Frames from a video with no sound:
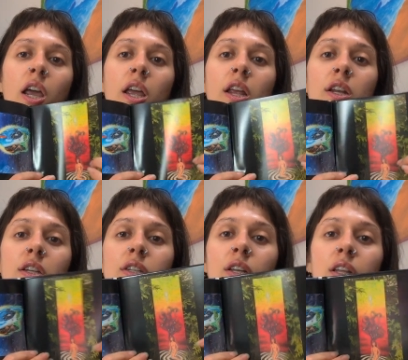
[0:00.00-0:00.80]

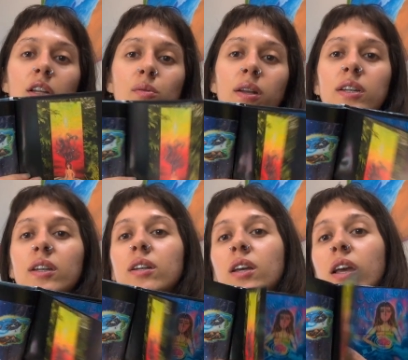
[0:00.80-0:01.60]
and that's what I
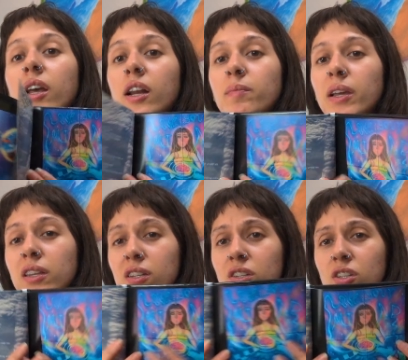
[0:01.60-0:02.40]
did. And I made
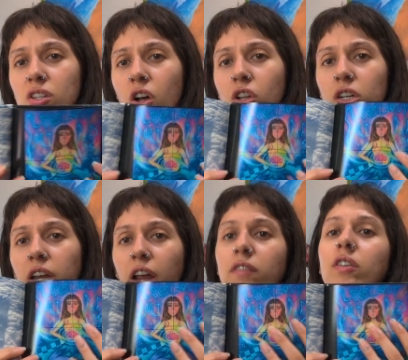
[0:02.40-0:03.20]
this all on
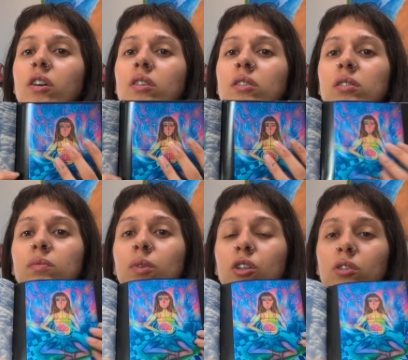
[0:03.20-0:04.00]
Canva,
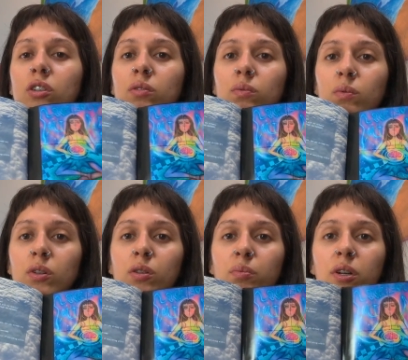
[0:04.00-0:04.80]
which
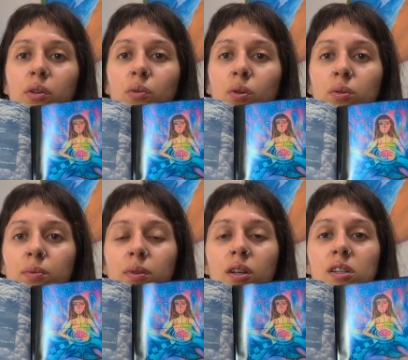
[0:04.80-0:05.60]
was pretty cool
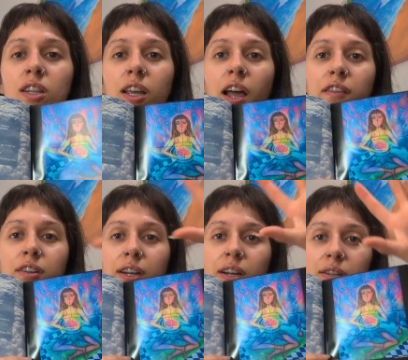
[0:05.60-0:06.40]
because they have
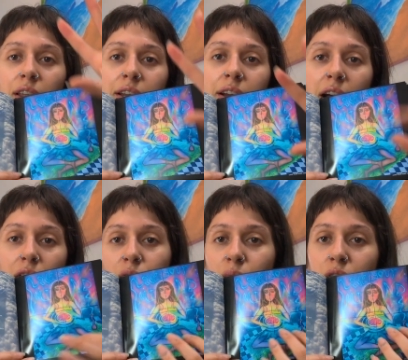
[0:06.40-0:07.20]
like it laid
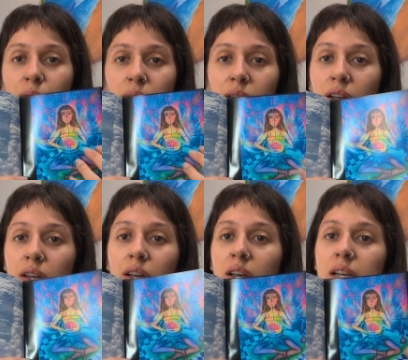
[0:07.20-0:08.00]
out where you can like
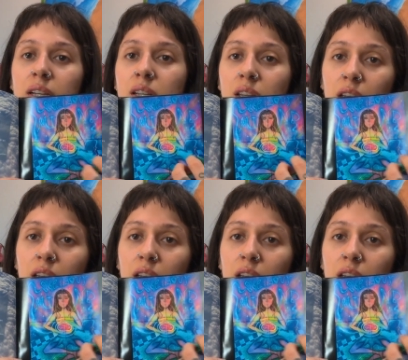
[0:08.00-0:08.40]
see